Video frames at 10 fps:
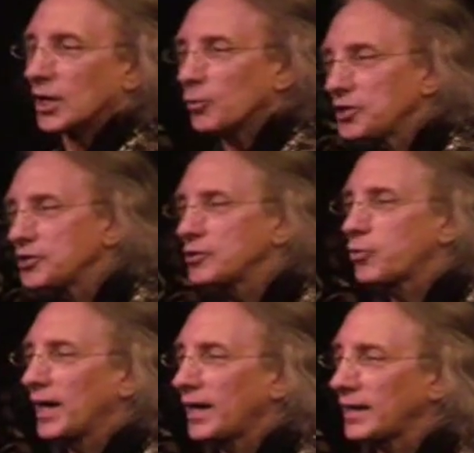Would you
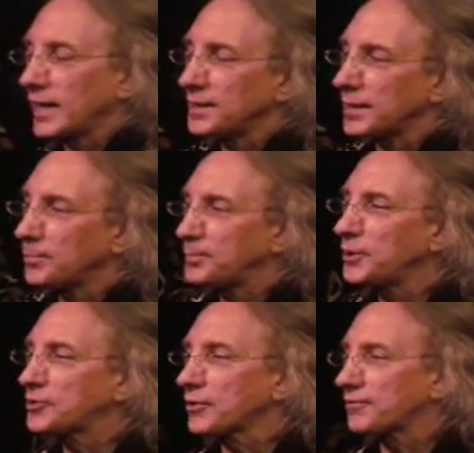dwell on the
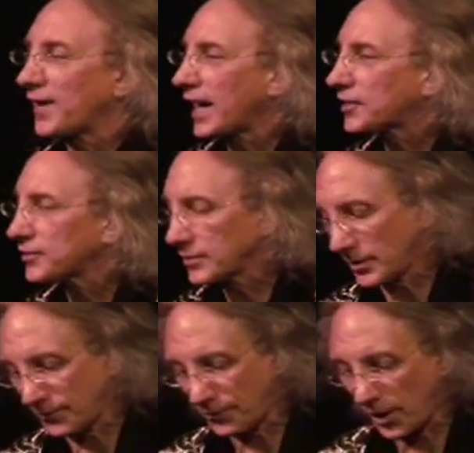putrefaction of
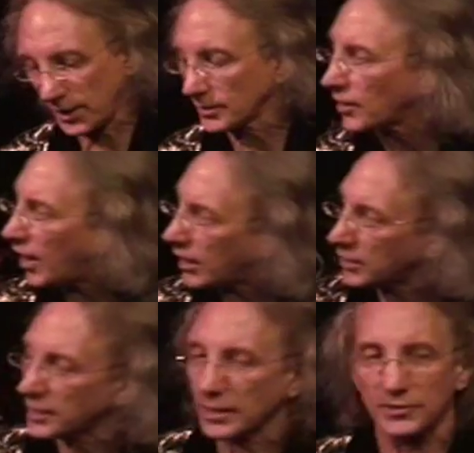the fallen
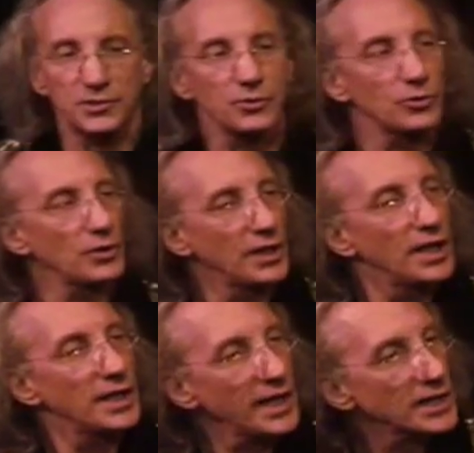log as you
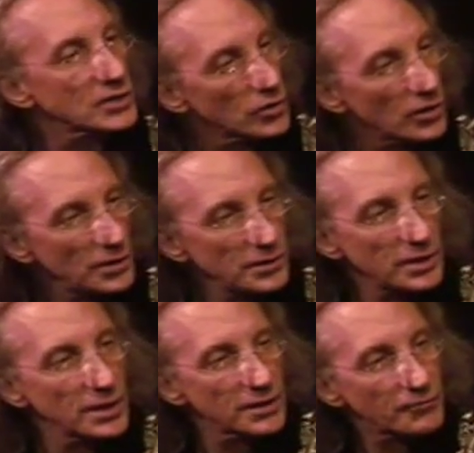
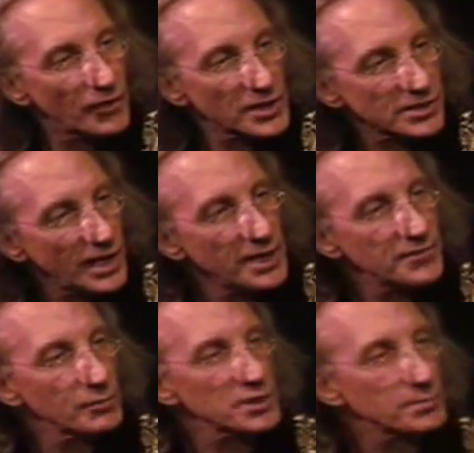ignored the fresh life
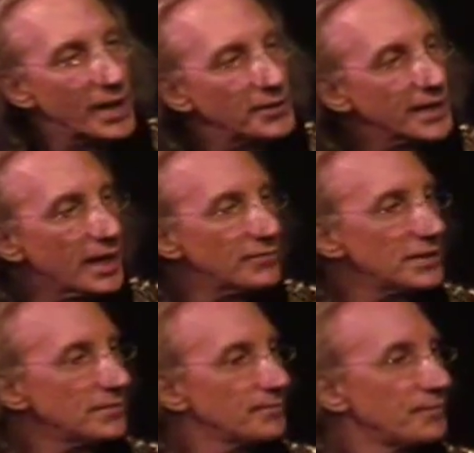that was sprouting out of
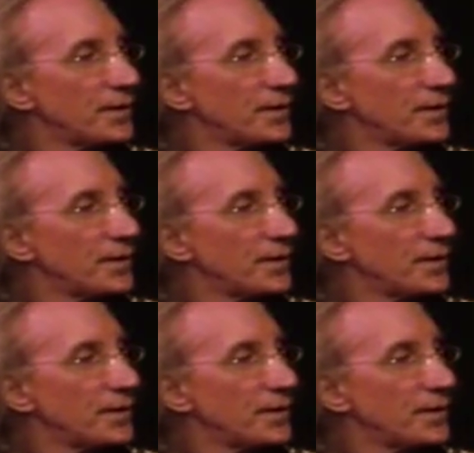it?